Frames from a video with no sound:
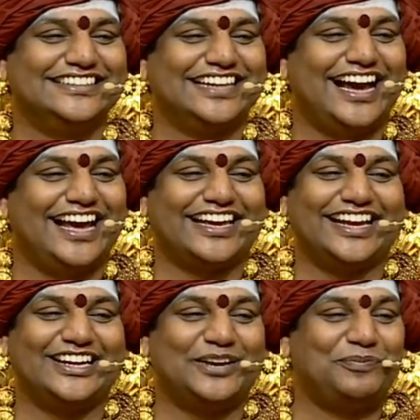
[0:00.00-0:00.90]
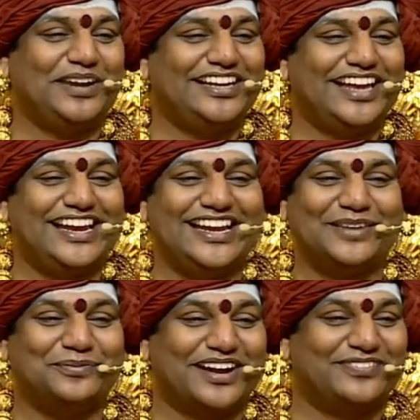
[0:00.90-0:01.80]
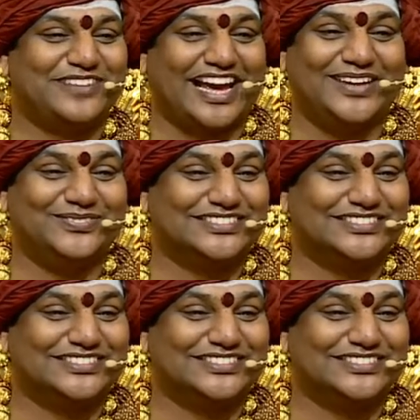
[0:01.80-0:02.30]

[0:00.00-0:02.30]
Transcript: I can repeat any number of times.